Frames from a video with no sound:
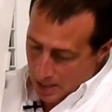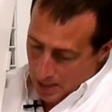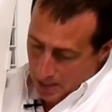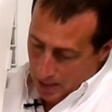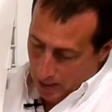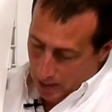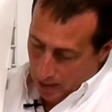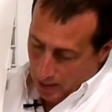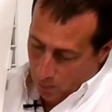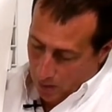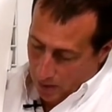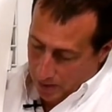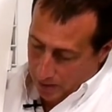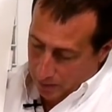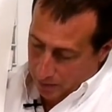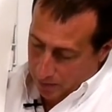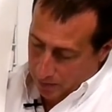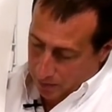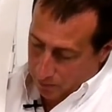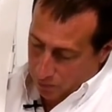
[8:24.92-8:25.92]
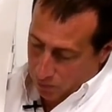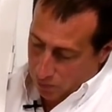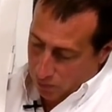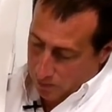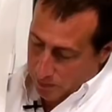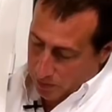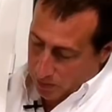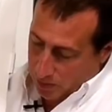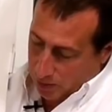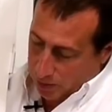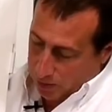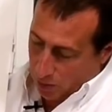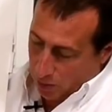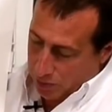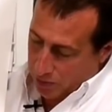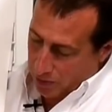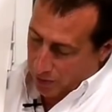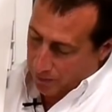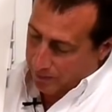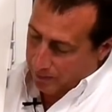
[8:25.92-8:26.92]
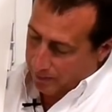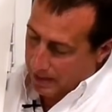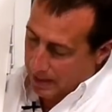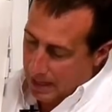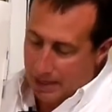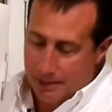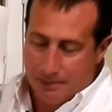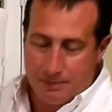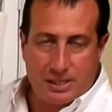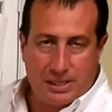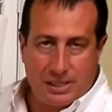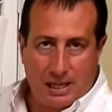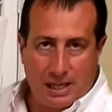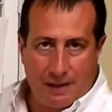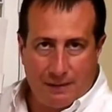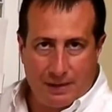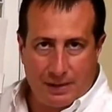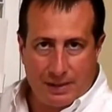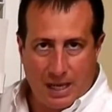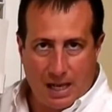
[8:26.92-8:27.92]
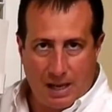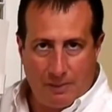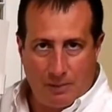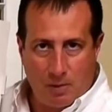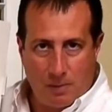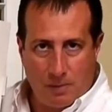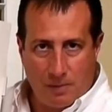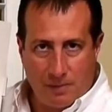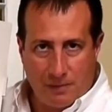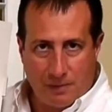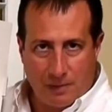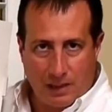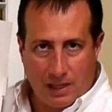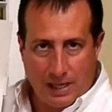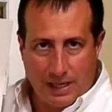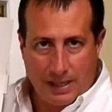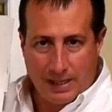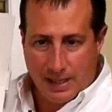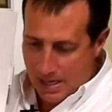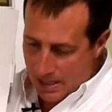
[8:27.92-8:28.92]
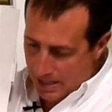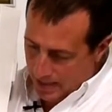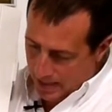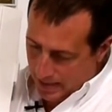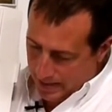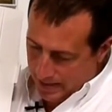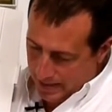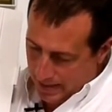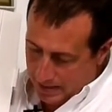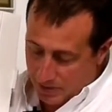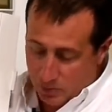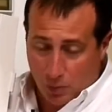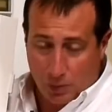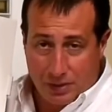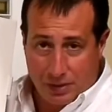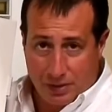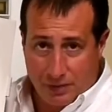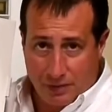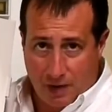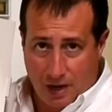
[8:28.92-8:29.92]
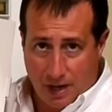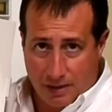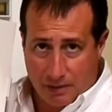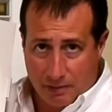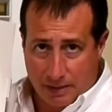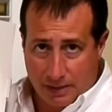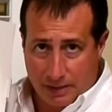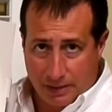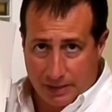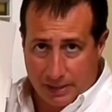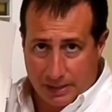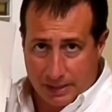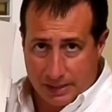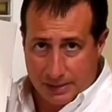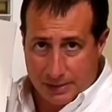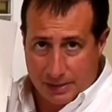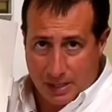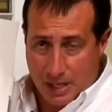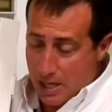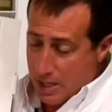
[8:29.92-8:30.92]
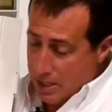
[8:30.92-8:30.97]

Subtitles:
while you're in a room, you can close off the bottom, still have the top open for light, and that's what the divider rail does.